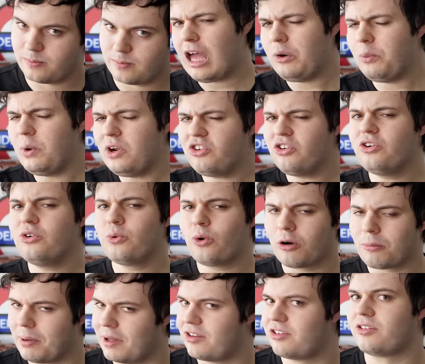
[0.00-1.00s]
and we should do
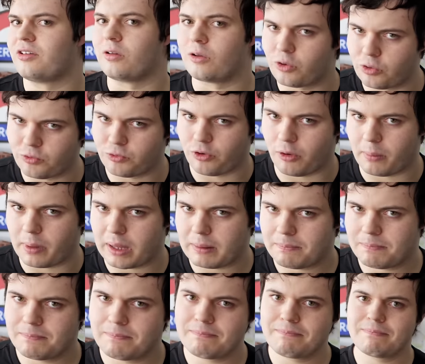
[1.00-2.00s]
our best to learn from it.
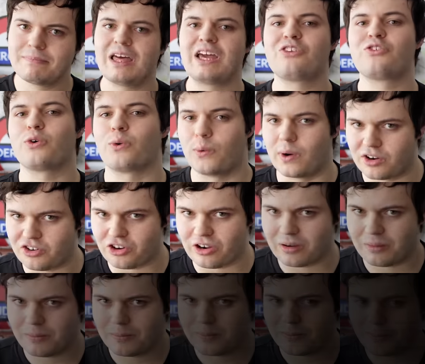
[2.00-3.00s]
Thanks for watching.